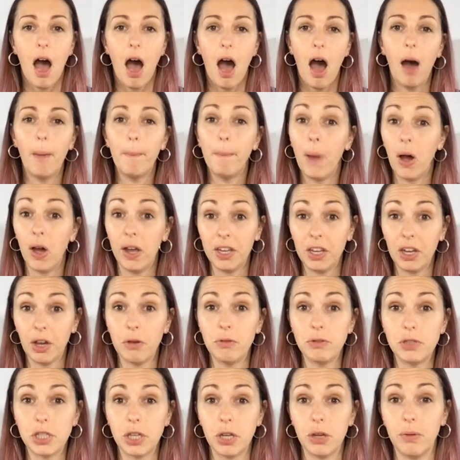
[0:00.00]
Uh, my
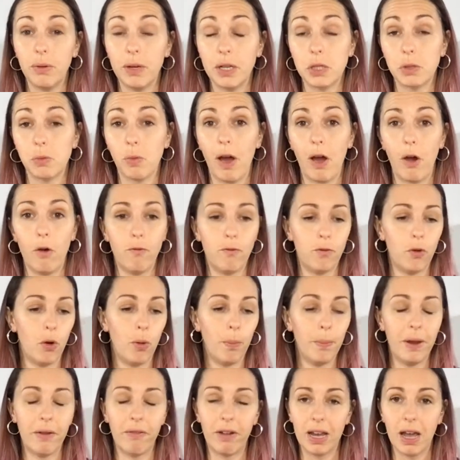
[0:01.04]
go-to as well for
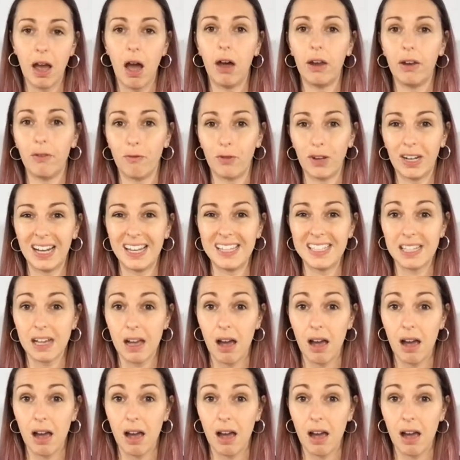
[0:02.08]
mirror card and for glitter